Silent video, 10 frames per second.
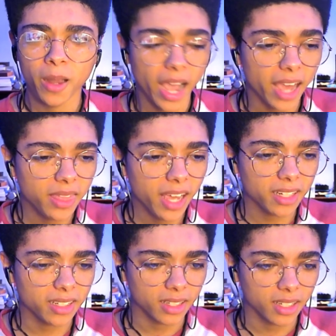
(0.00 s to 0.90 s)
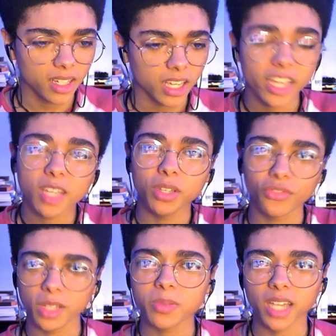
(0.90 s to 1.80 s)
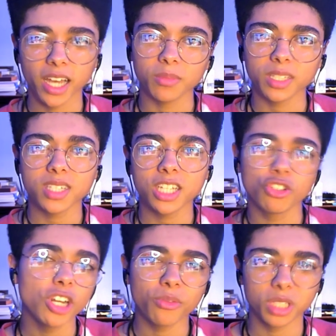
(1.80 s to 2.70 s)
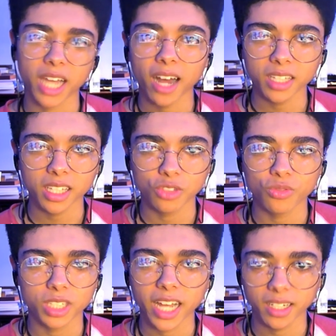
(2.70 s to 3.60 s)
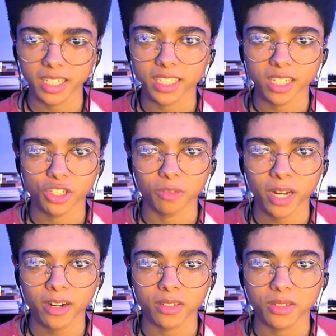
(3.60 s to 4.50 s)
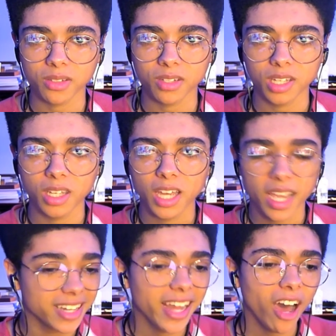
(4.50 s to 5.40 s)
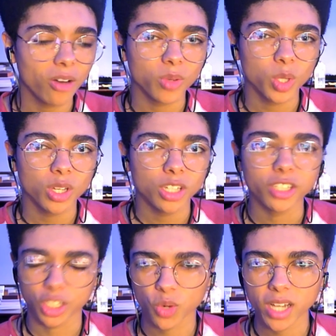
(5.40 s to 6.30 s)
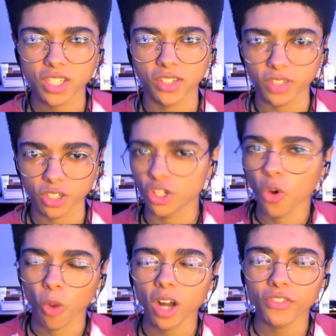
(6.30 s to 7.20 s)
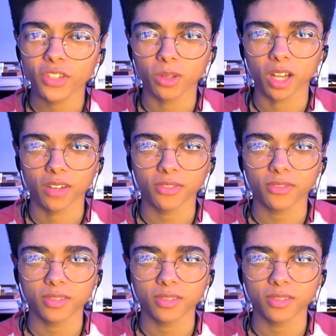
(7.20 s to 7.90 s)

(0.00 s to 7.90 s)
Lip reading: And then it could be flip side. Let's say you didn't retaliate, you retaliated against your parents. Now, you're aggressive and you don't want to feel love.